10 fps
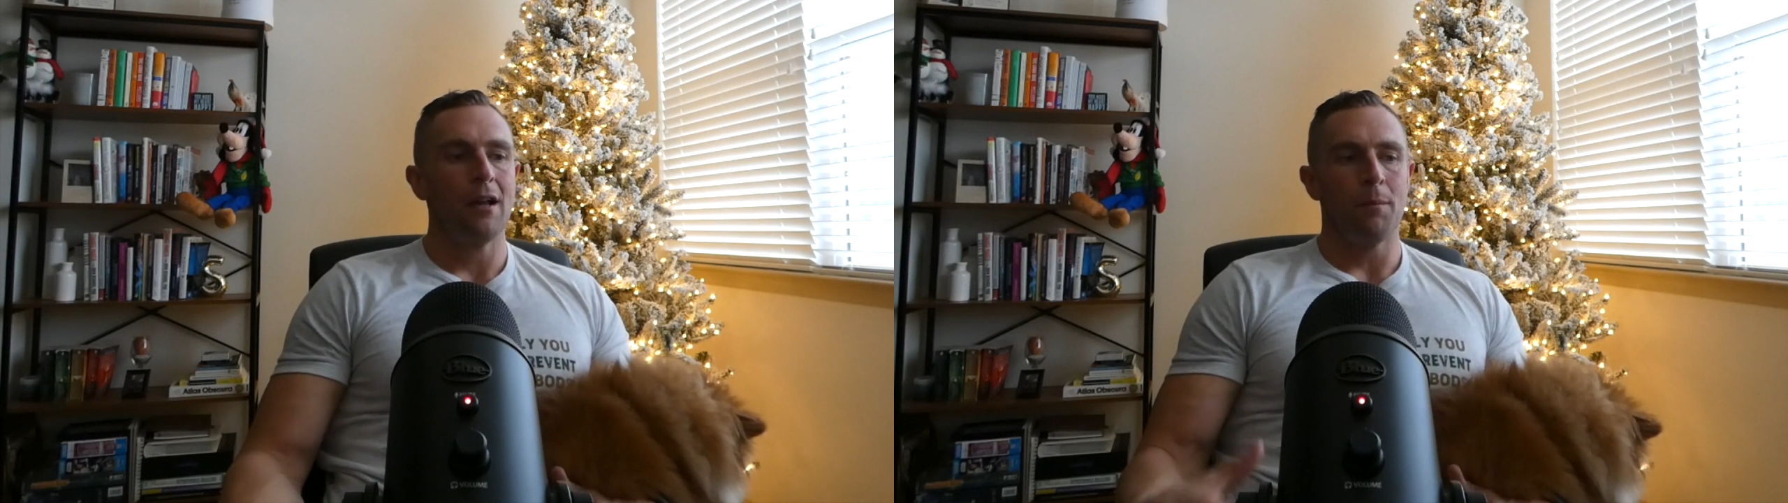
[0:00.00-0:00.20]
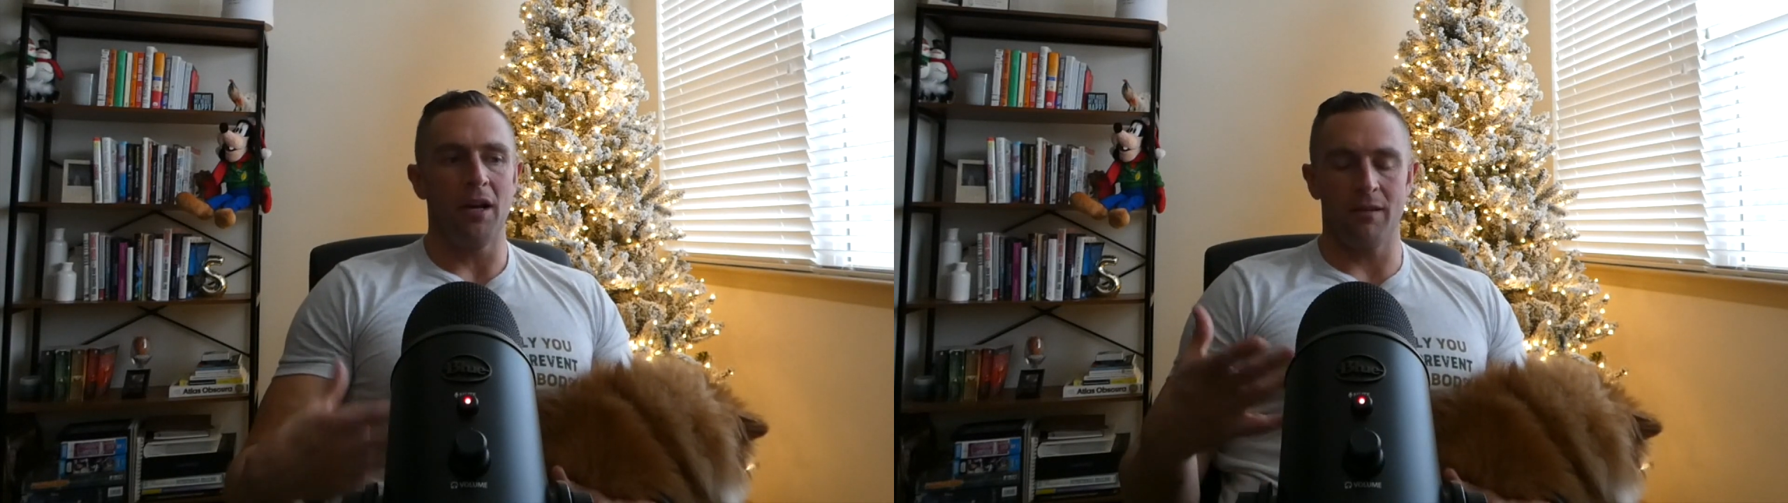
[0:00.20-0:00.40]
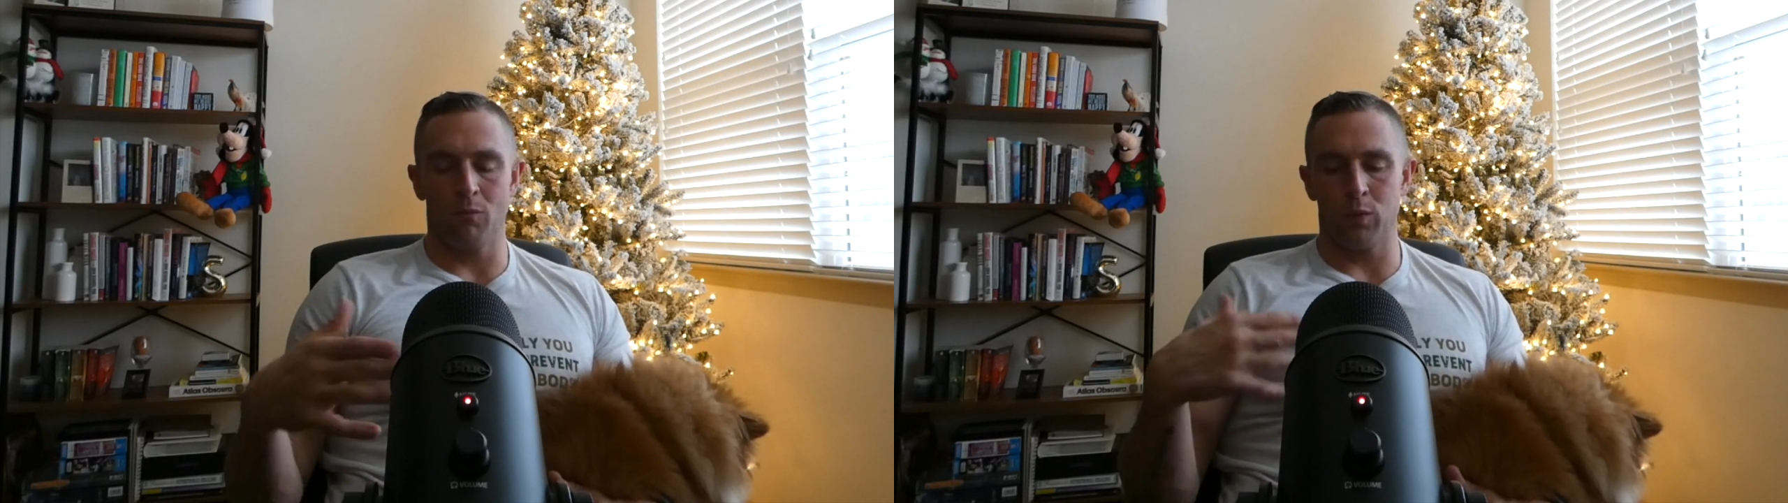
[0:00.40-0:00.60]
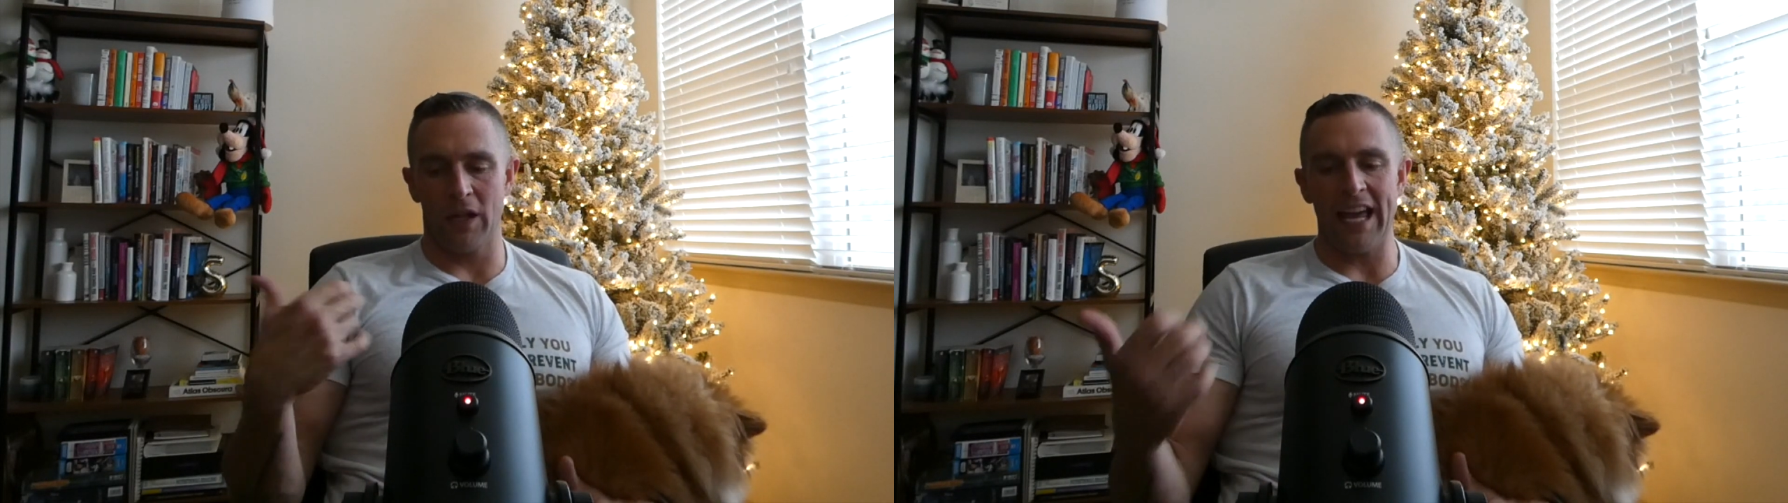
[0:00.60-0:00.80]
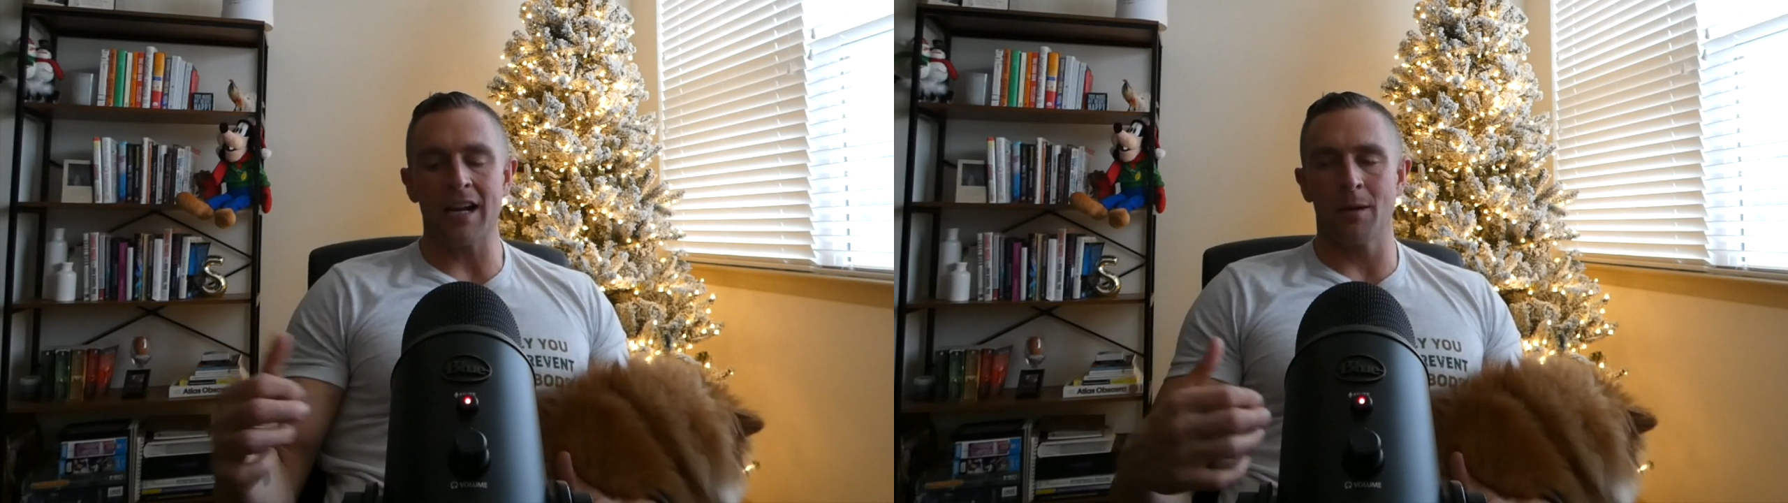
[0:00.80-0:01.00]
but
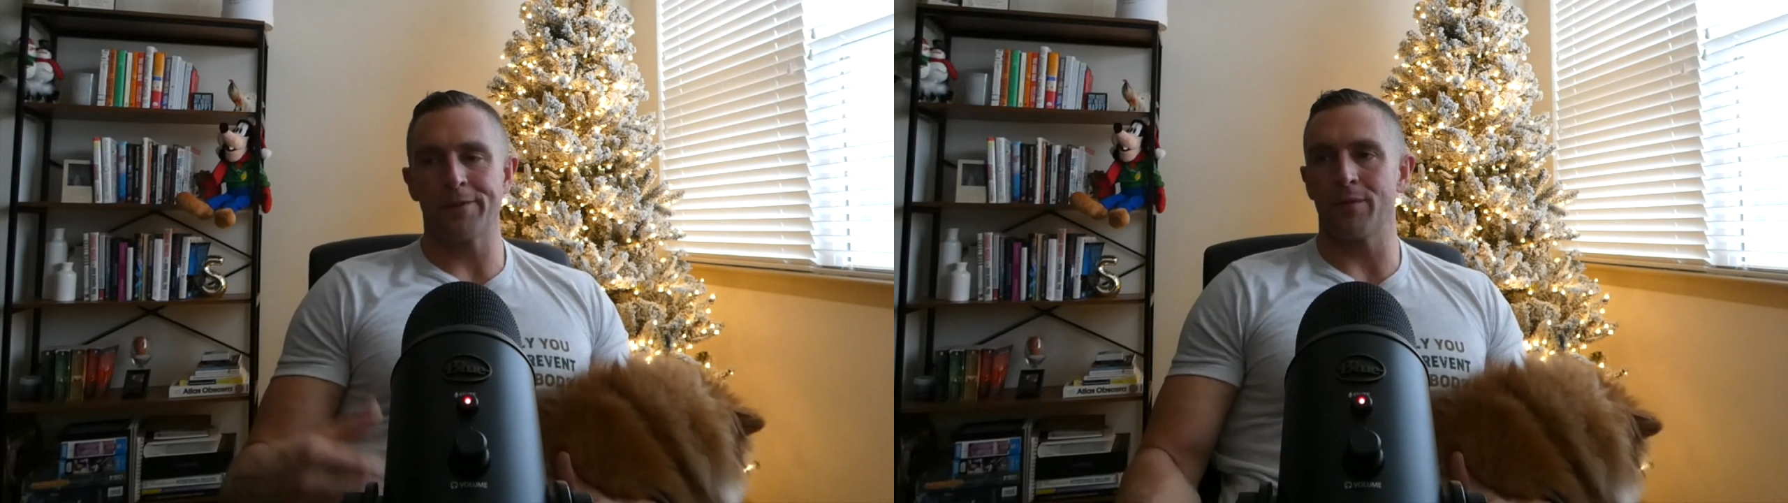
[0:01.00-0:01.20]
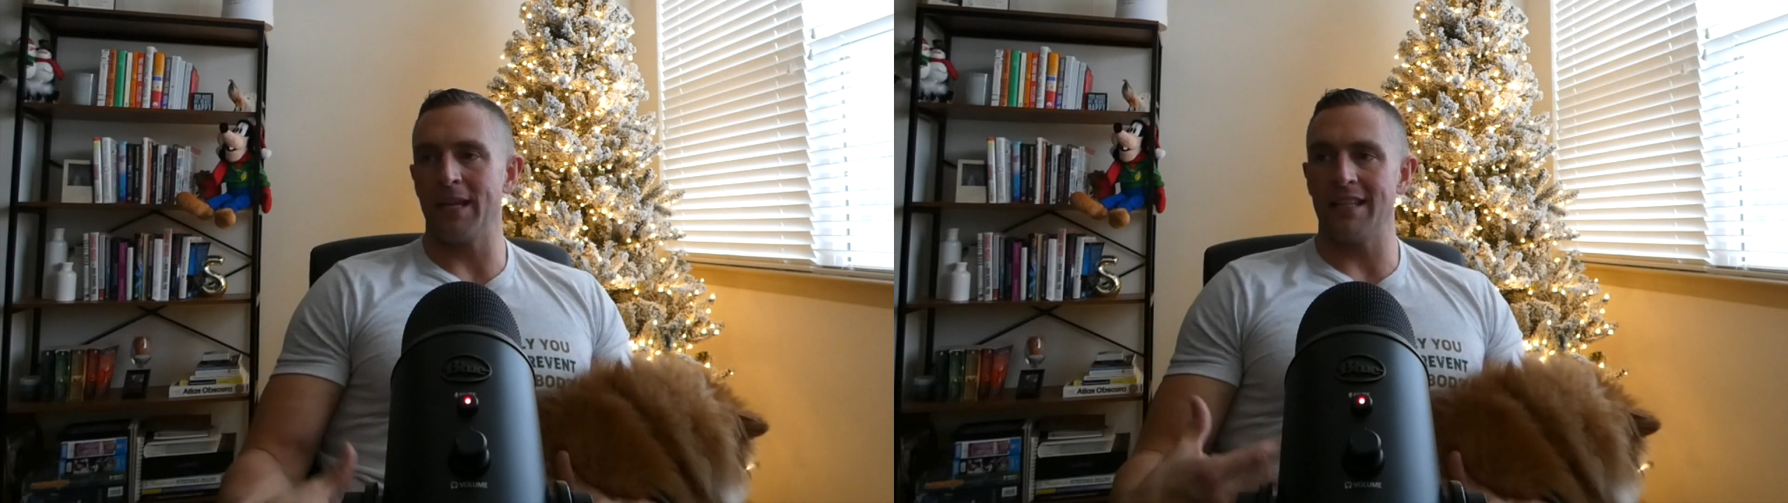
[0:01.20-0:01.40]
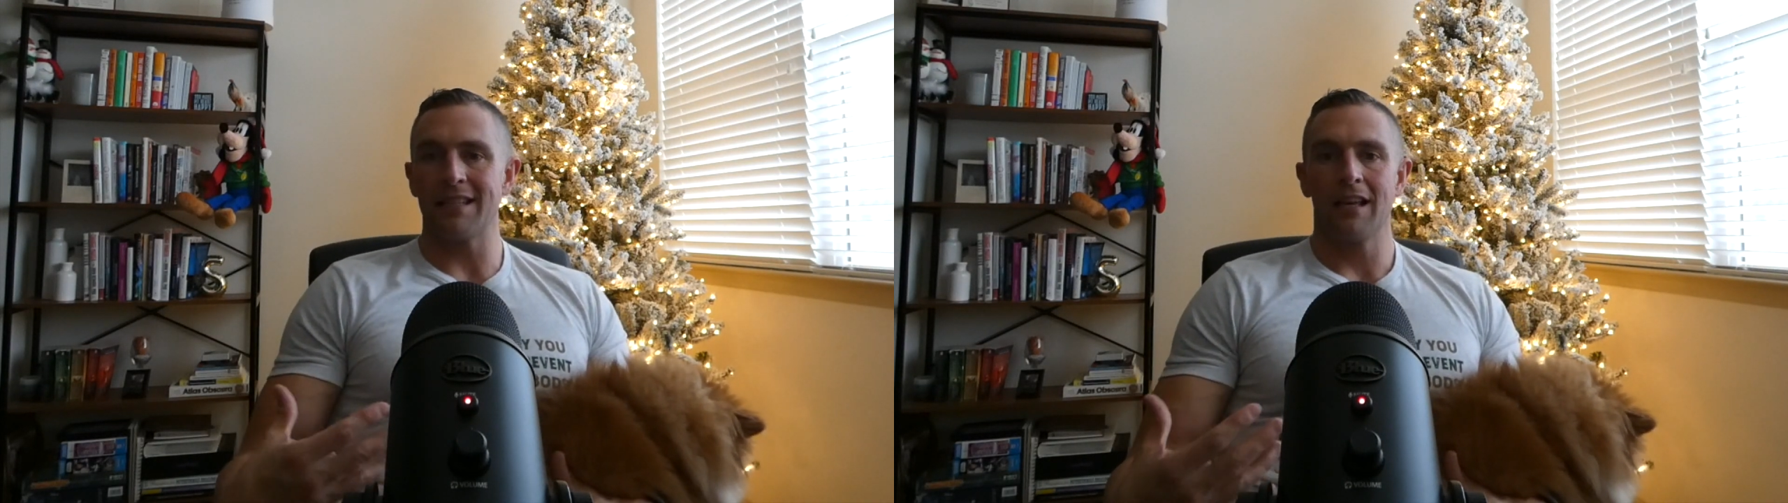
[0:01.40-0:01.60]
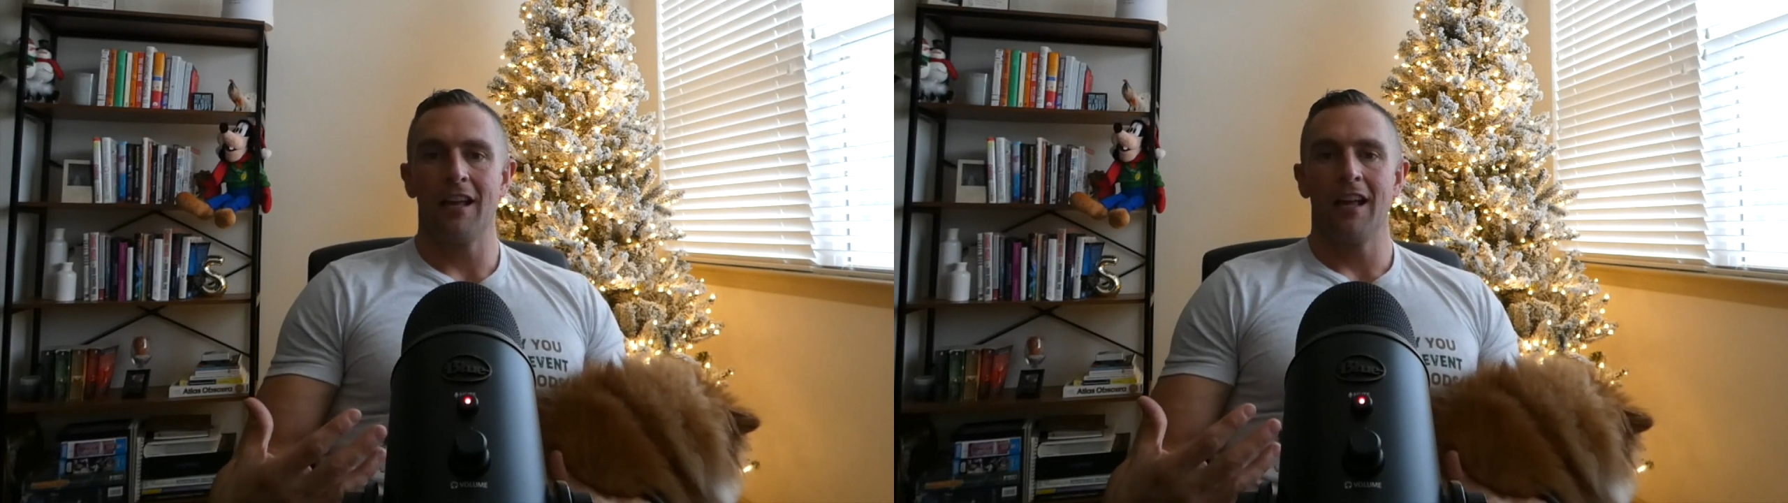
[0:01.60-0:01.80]
where that comes from is